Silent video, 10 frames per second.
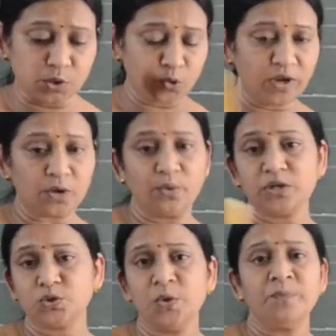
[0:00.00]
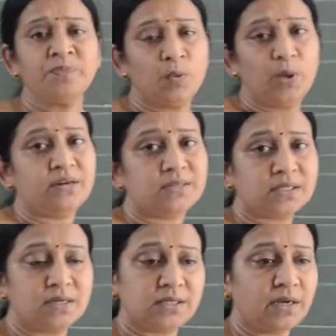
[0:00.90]
So, we are
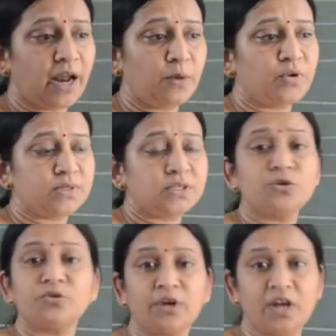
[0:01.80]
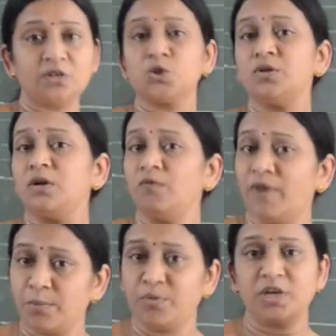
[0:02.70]
discussing at present rotational
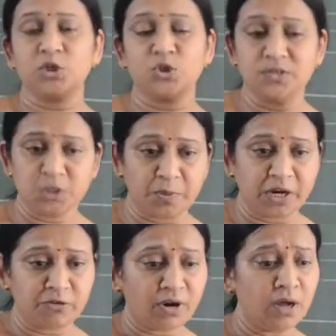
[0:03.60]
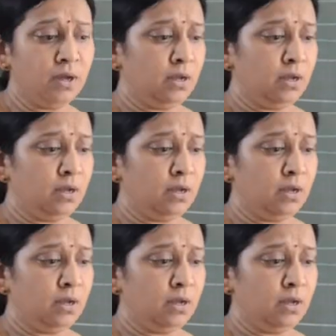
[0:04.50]
vibrational spectra.